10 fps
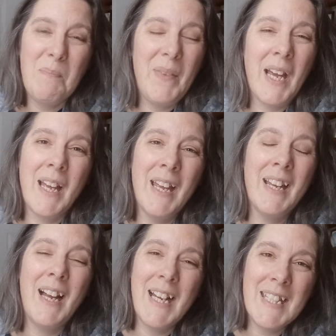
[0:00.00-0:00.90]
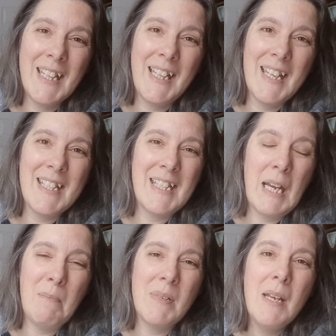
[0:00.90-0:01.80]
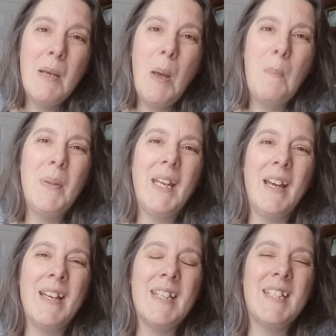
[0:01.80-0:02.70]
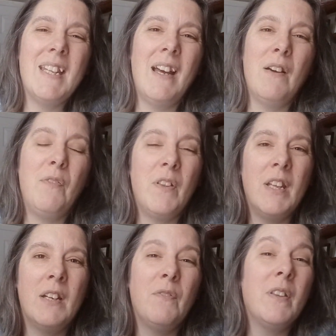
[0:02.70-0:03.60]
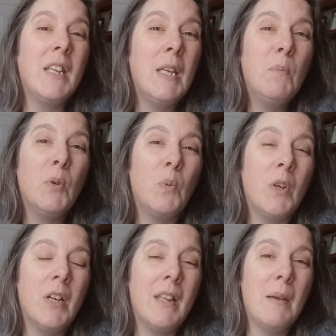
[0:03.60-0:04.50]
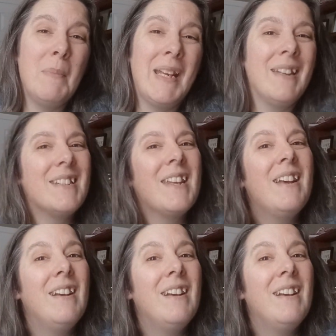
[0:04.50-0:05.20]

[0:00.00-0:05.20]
And Isaac is named because for the Hebrew word that means